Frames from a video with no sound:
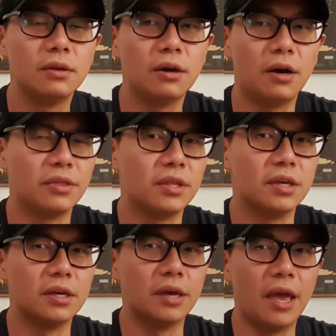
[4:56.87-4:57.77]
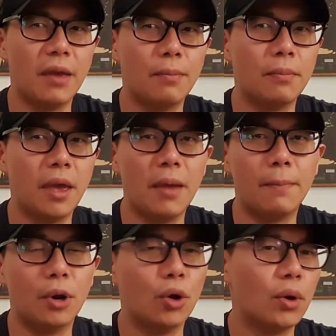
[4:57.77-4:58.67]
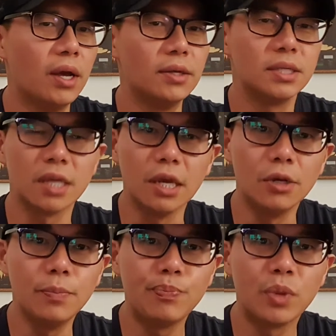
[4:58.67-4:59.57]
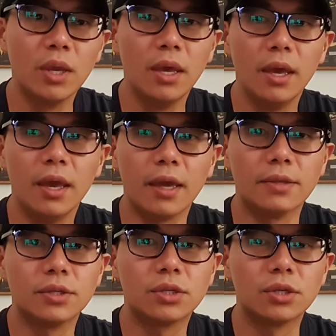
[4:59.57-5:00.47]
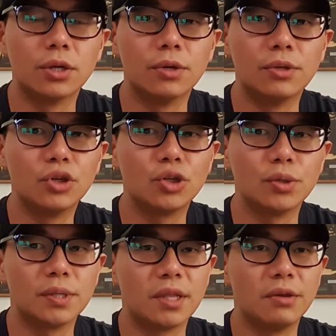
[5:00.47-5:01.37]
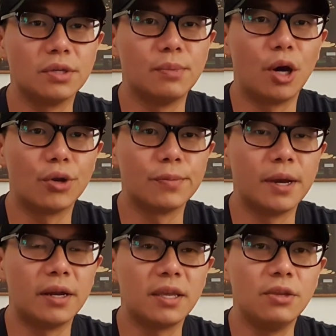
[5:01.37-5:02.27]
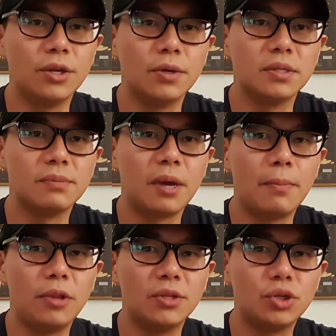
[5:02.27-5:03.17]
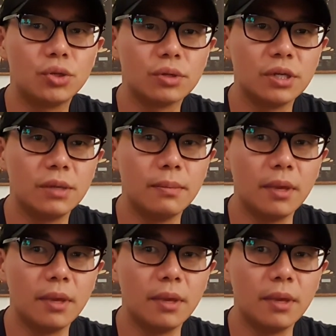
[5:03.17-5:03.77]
on the MMOL scale. And so this shows that there's a moderate amount of ketones in my bloodstream